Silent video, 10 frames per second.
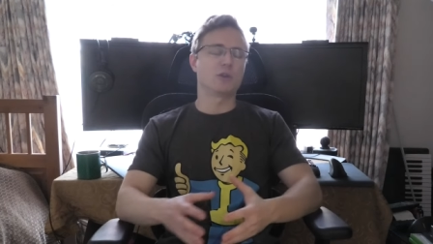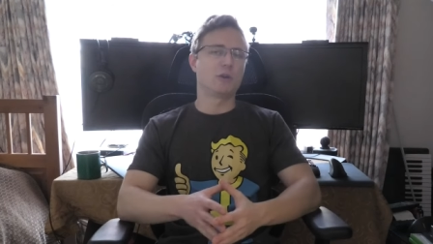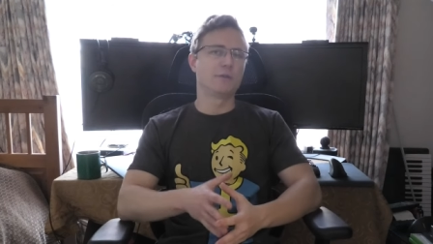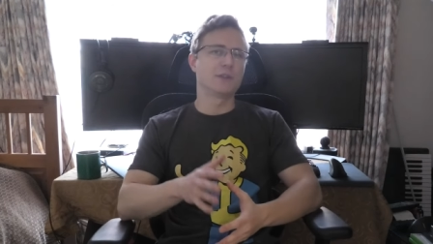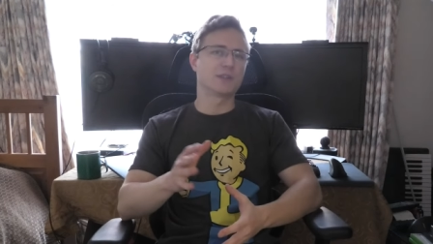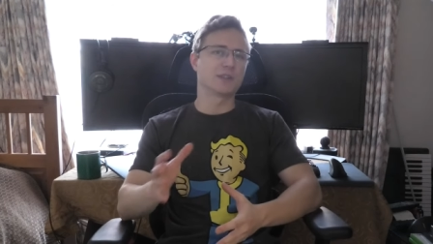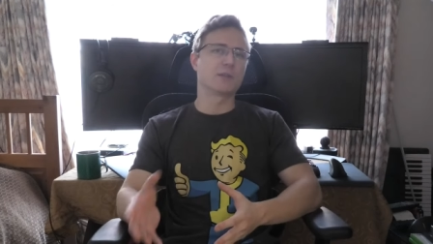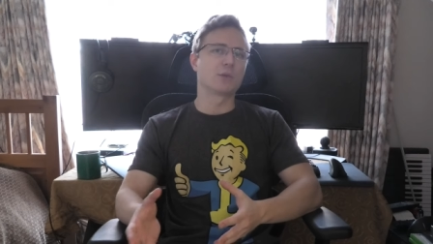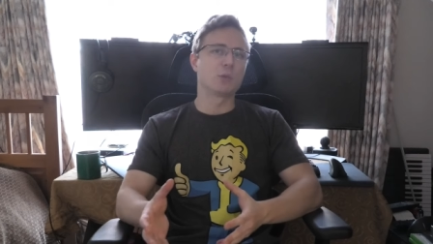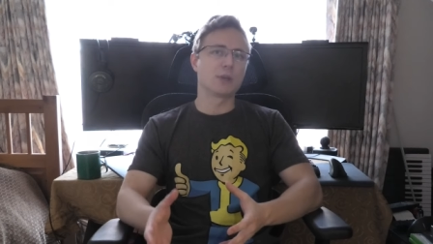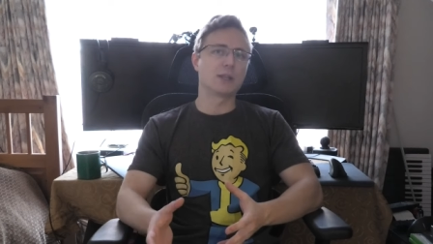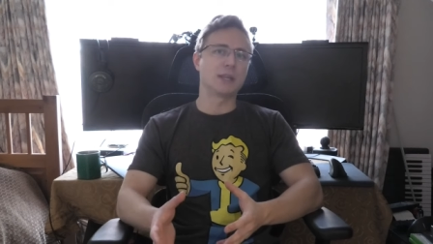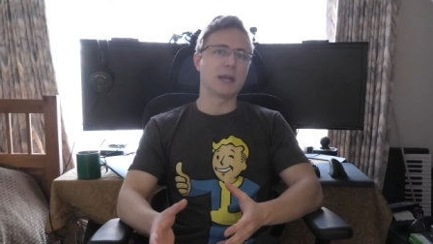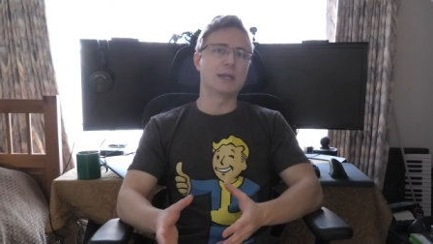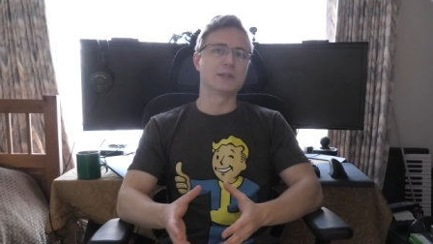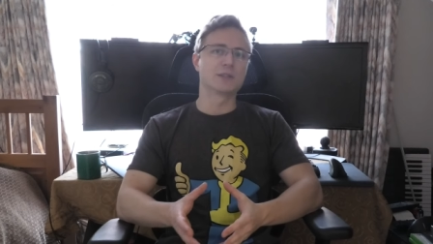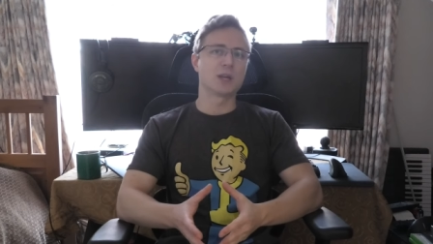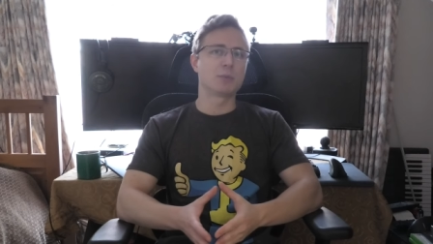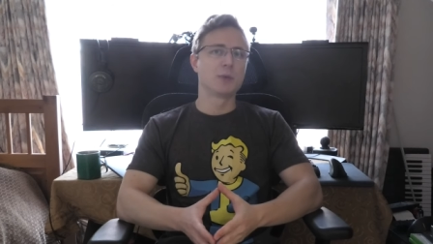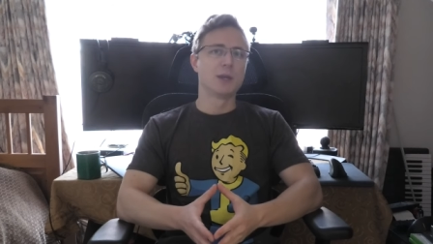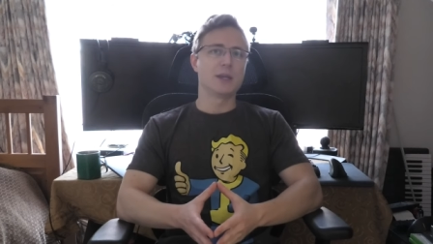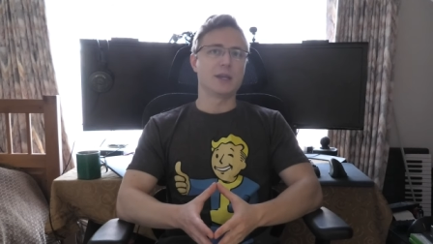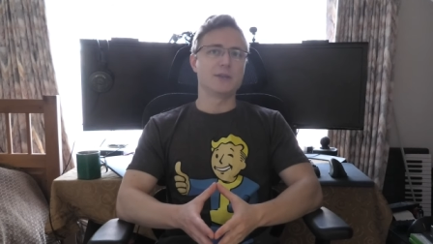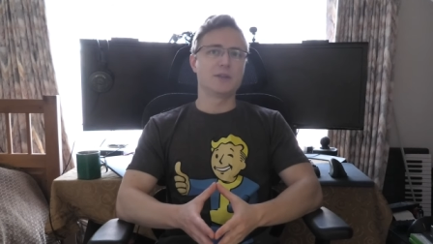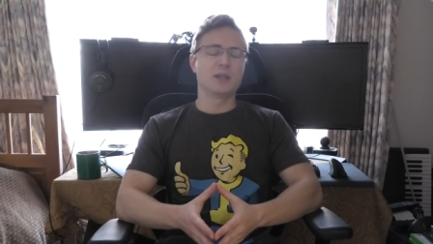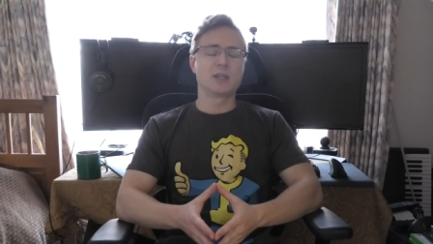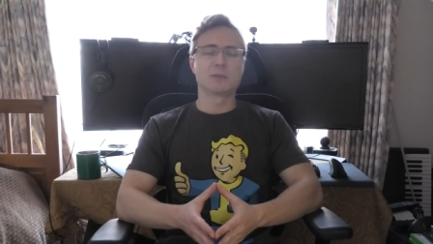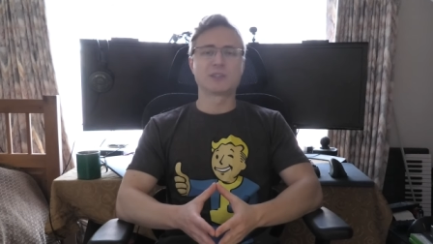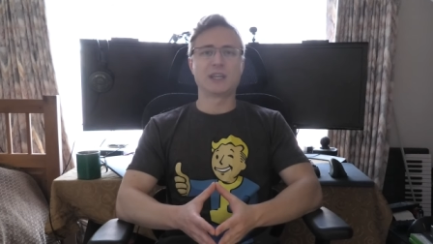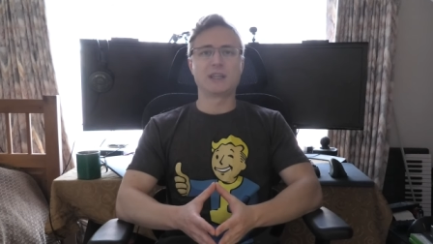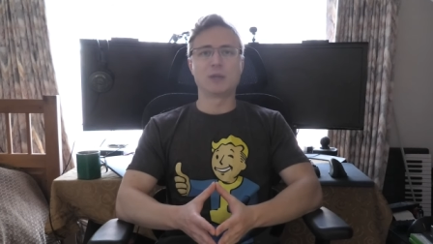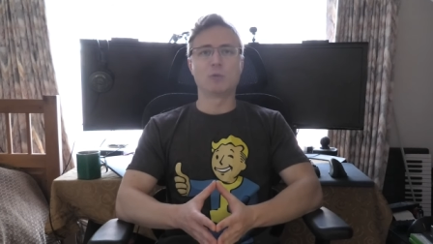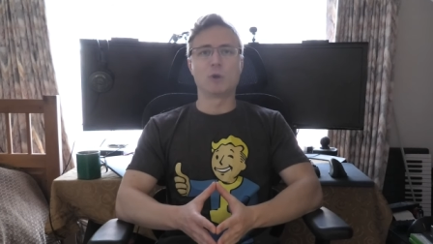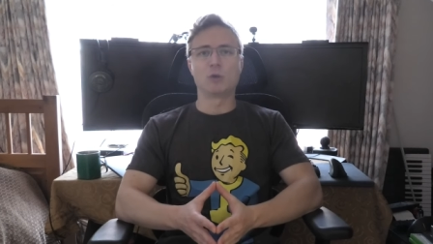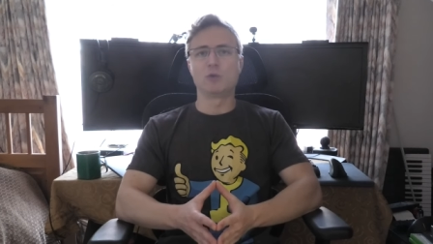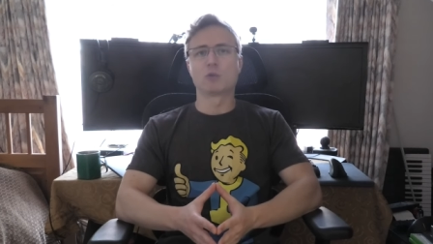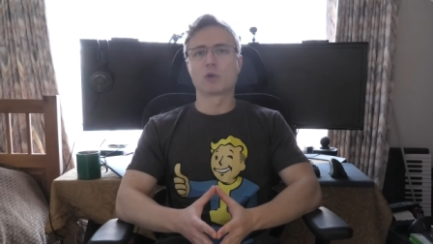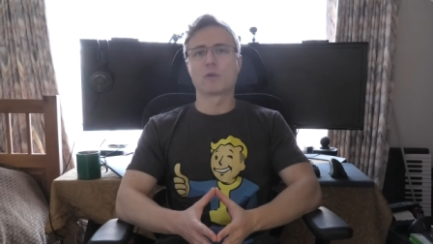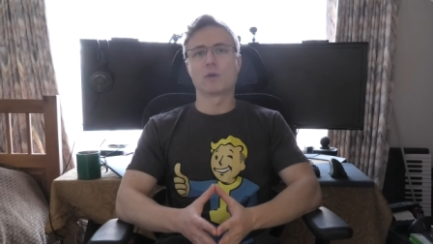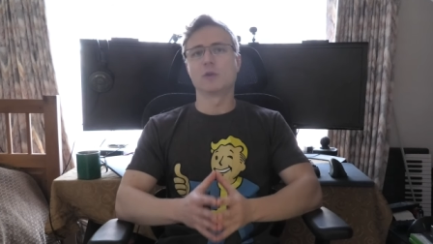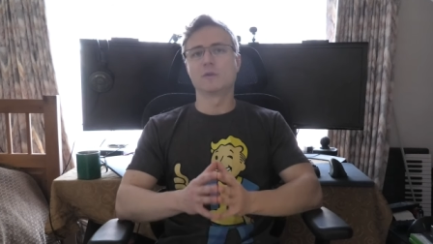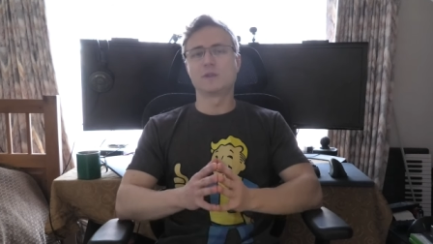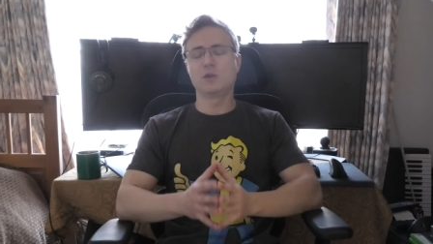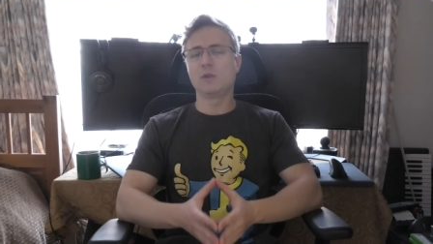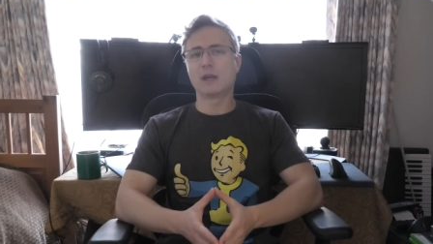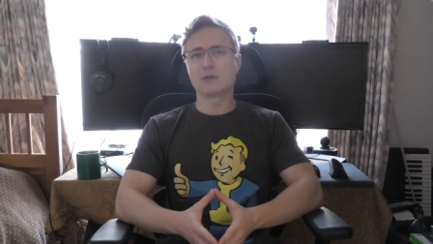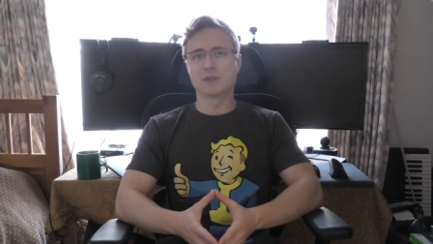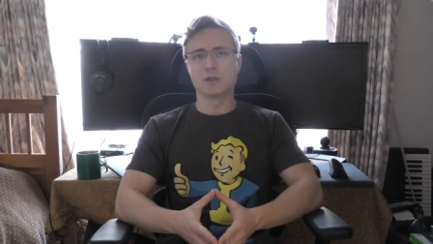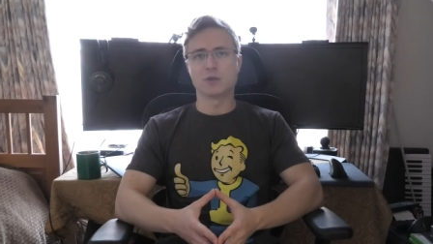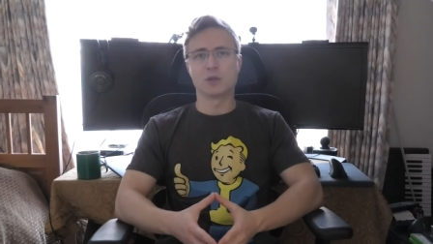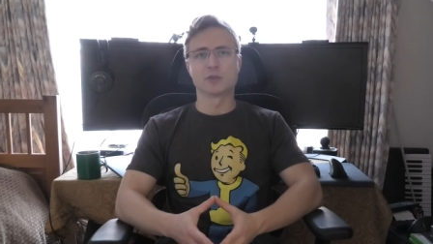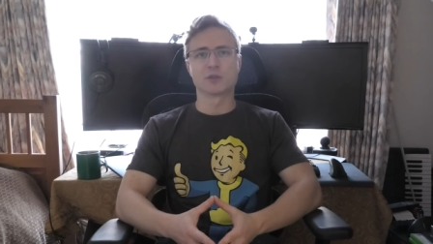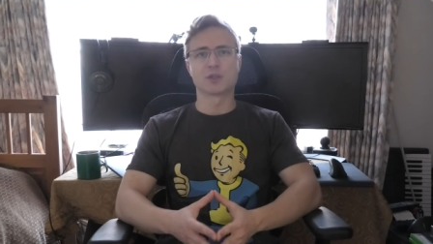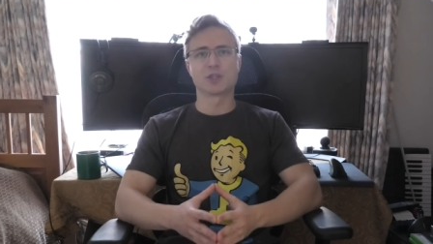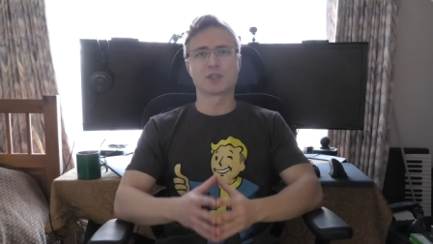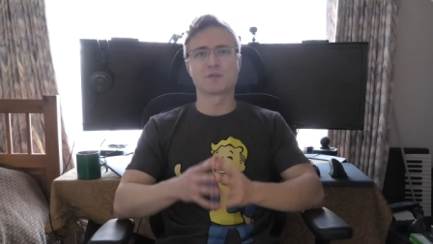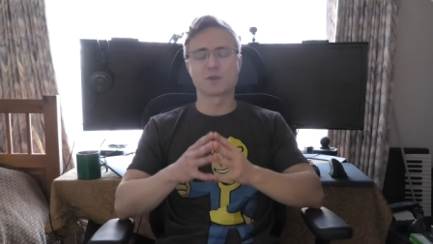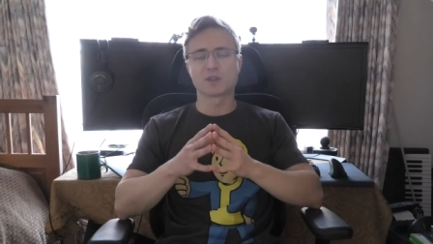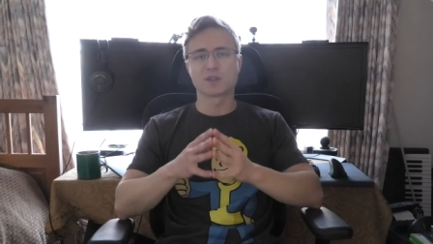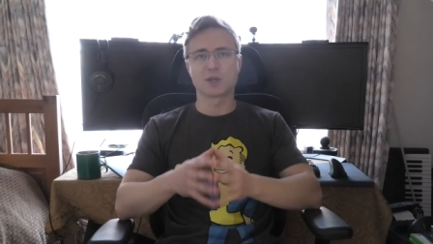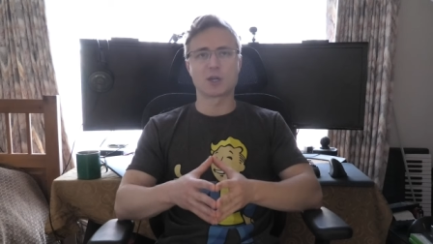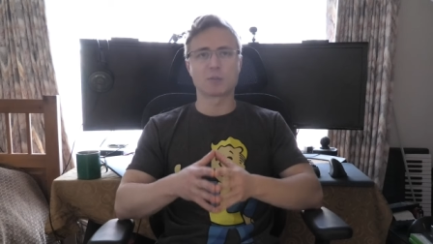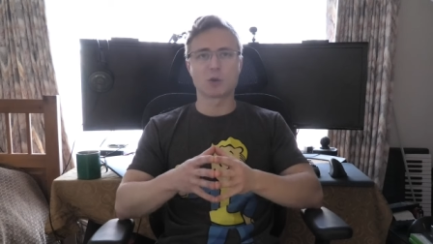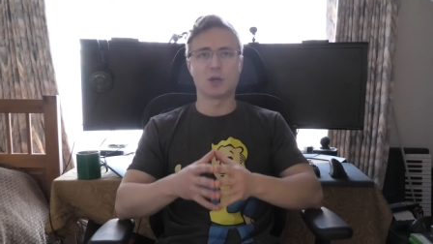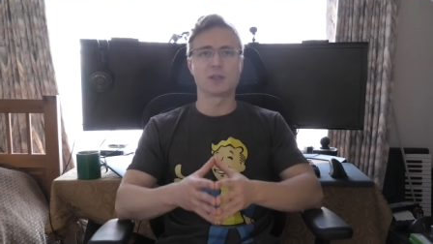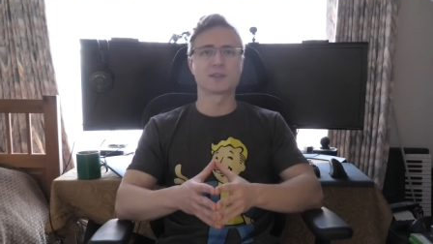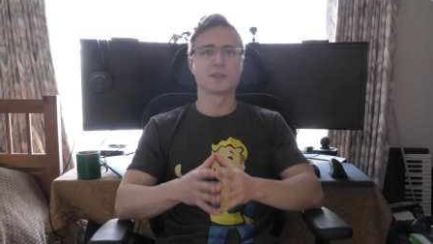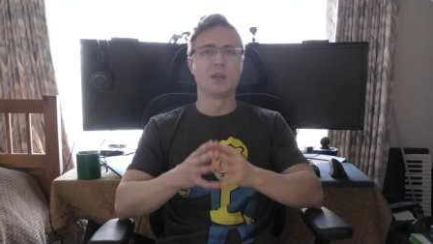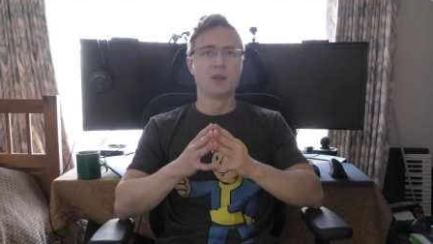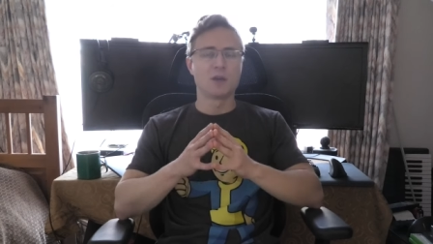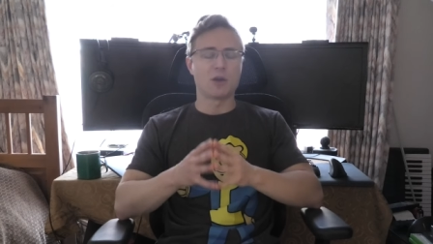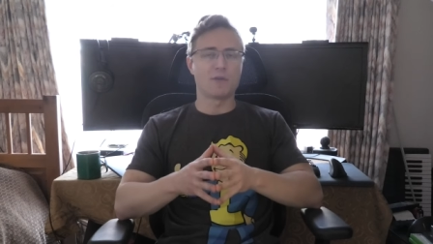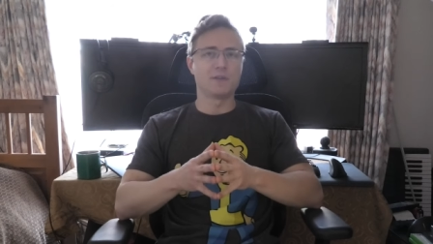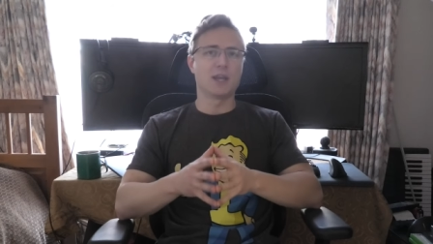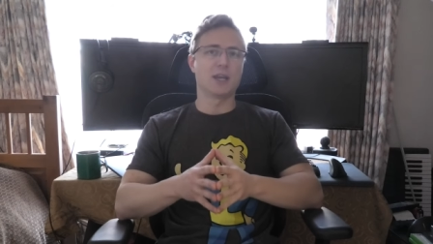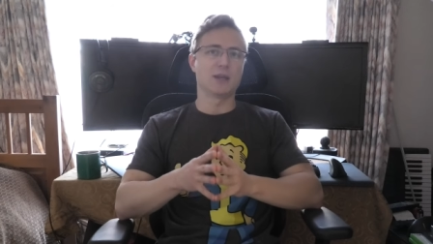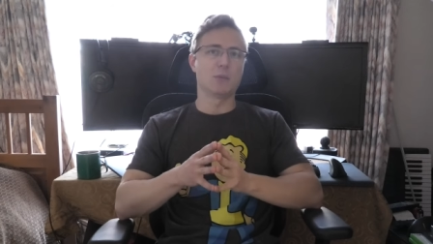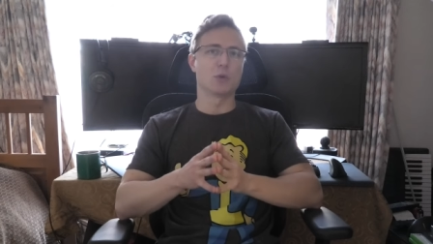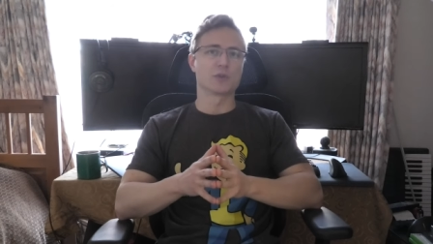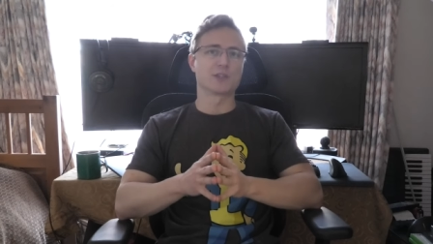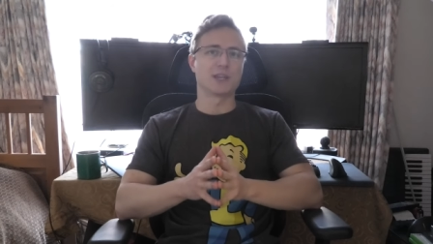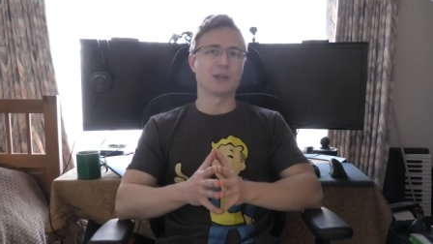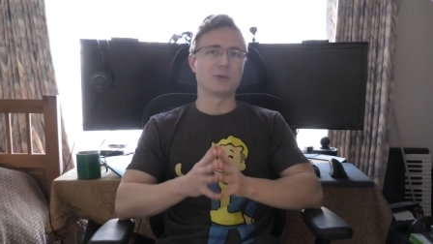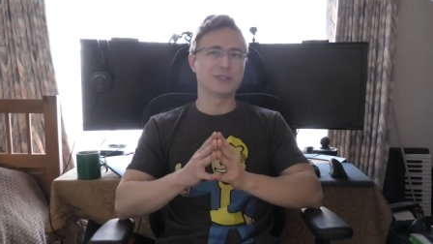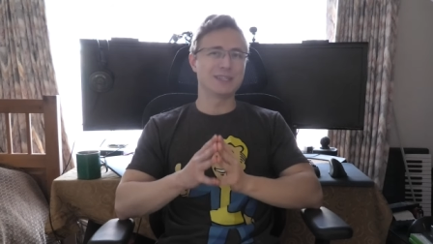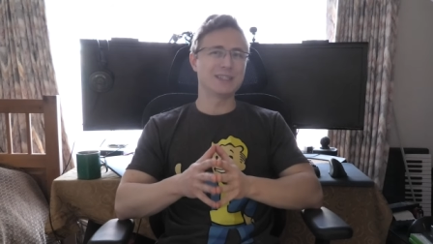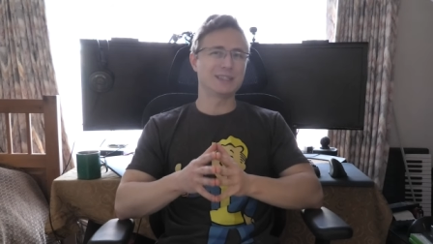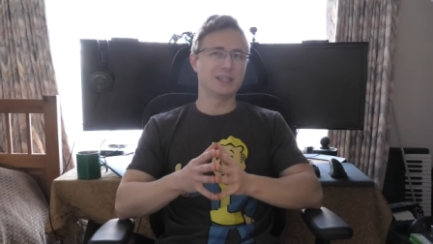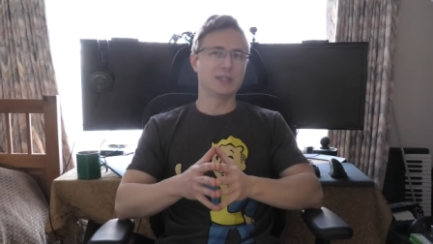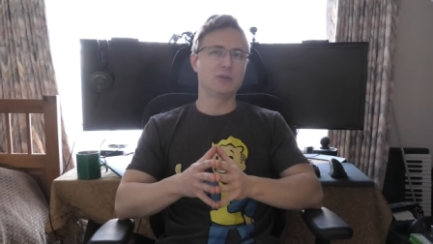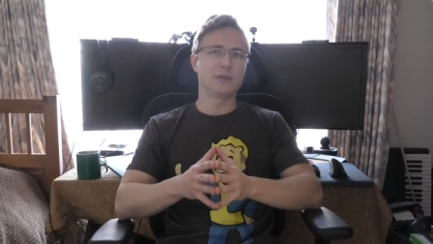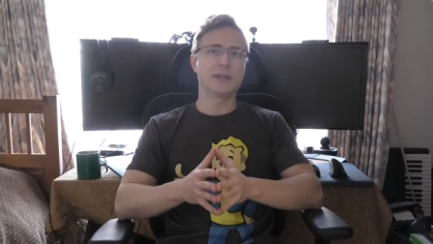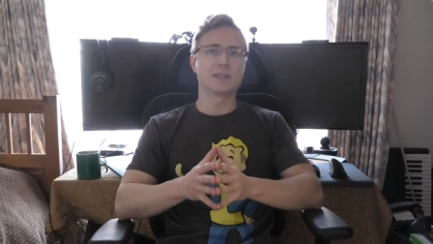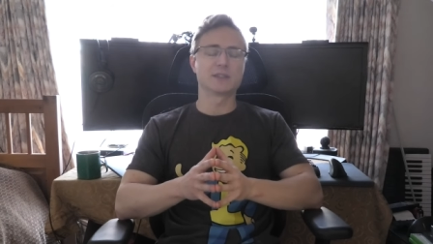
All this stuff quickly adds up, and you end up sailing well north of $2,000 just for the startup costs of getting a motorcycle, at least in the United